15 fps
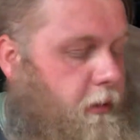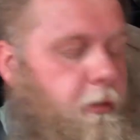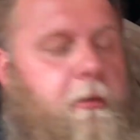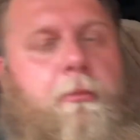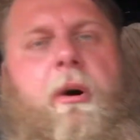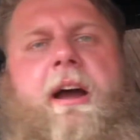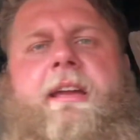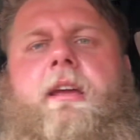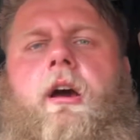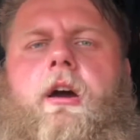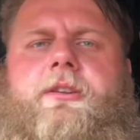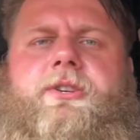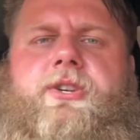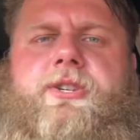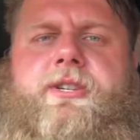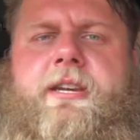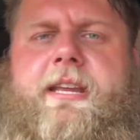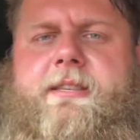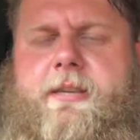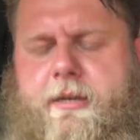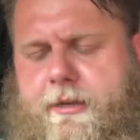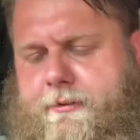Wait, I just
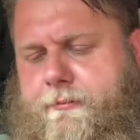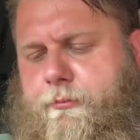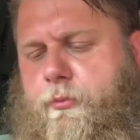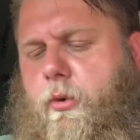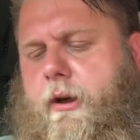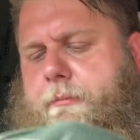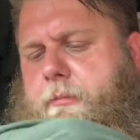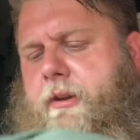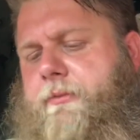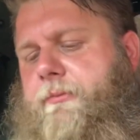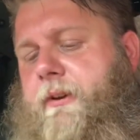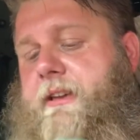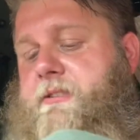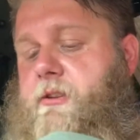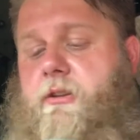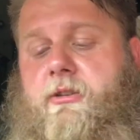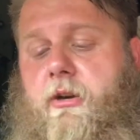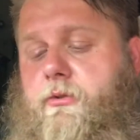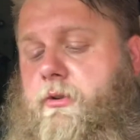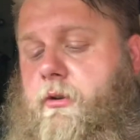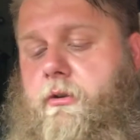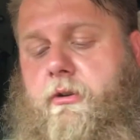need to wipe my face. I
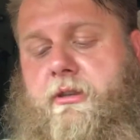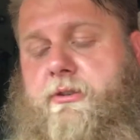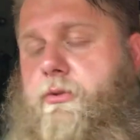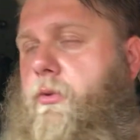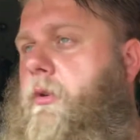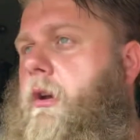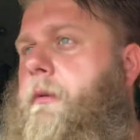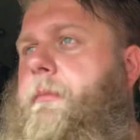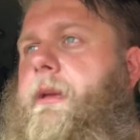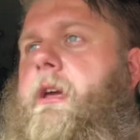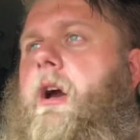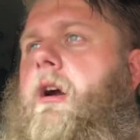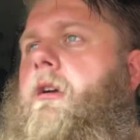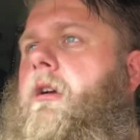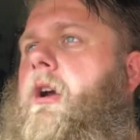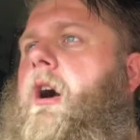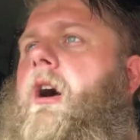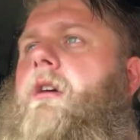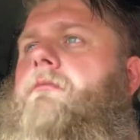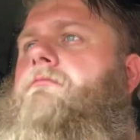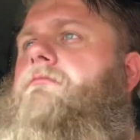told you, it's all going to be uncut,